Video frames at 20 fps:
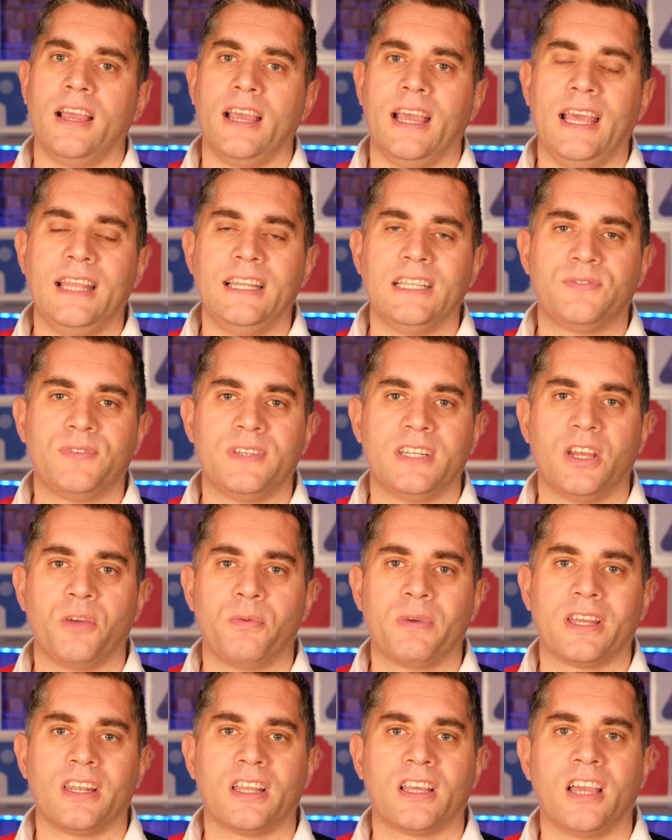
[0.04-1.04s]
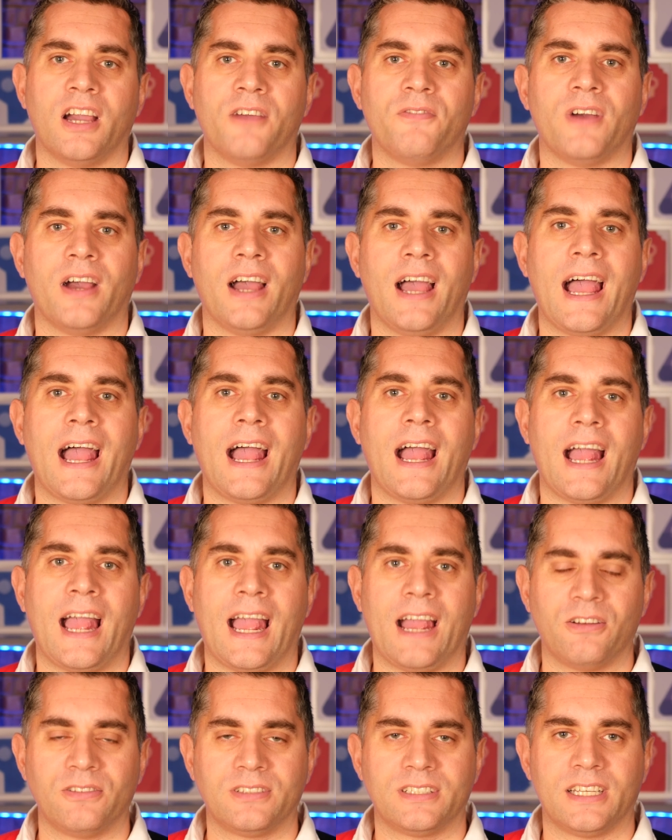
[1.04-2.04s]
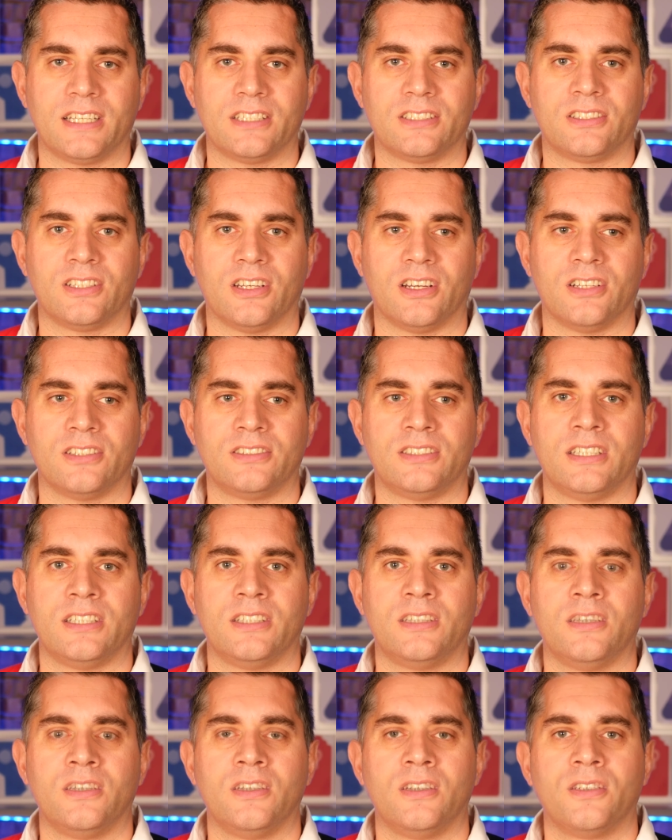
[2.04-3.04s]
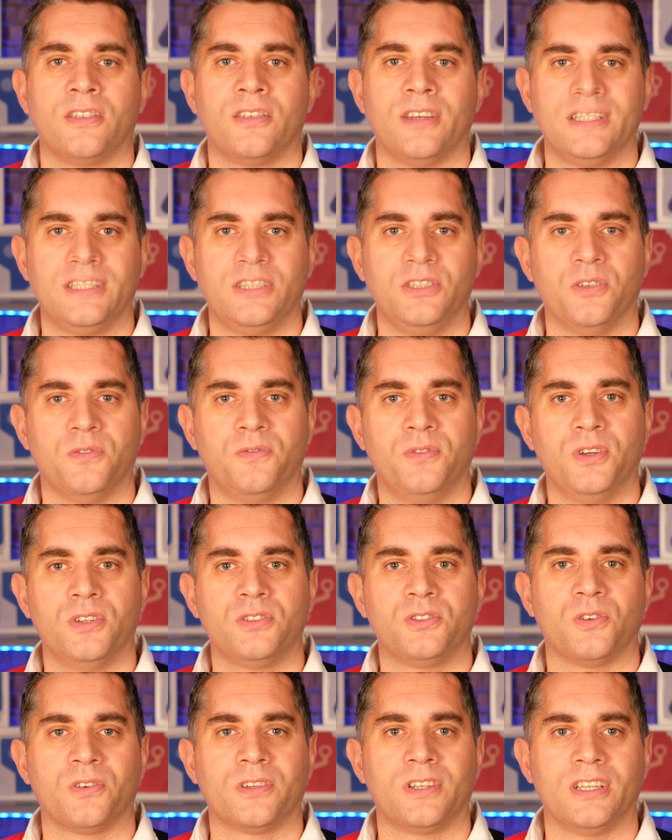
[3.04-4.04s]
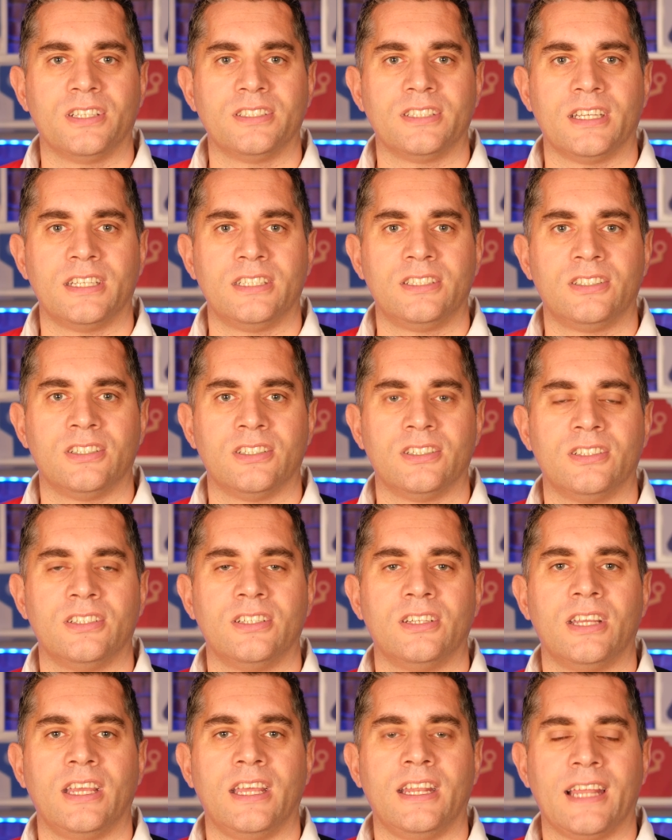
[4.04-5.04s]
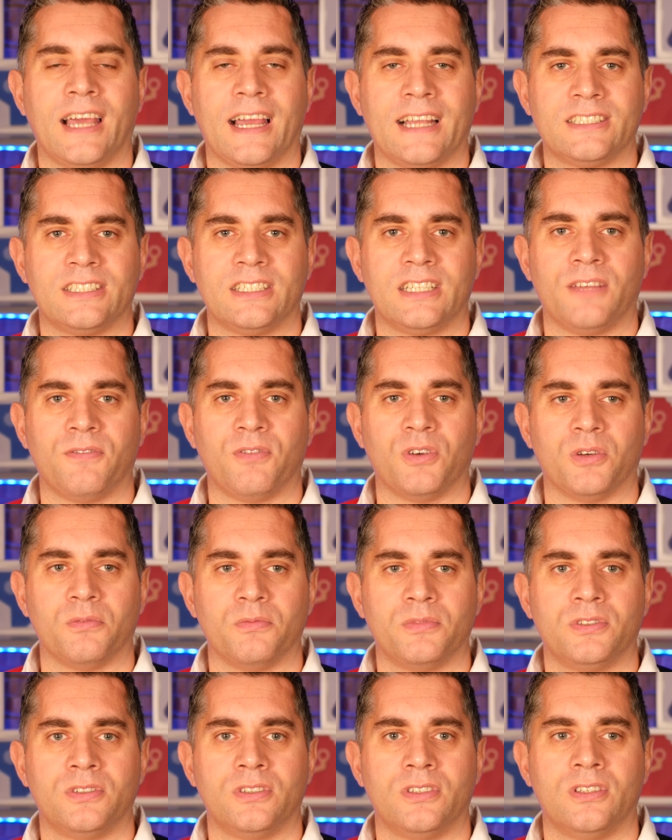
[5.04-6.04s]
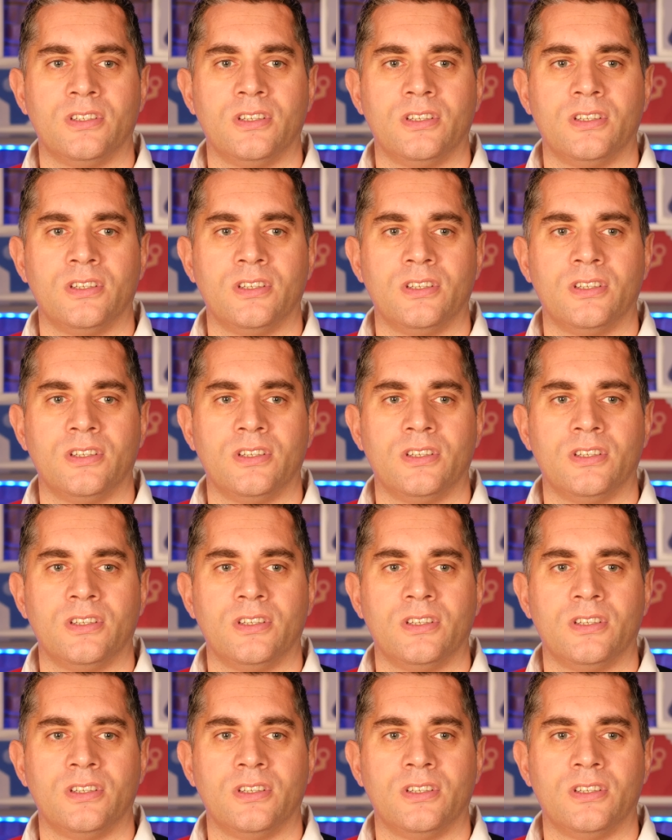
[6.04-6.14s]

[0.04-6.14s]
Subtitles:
In this video, we're going to cover how to get started creating your first organization in Azure Devops.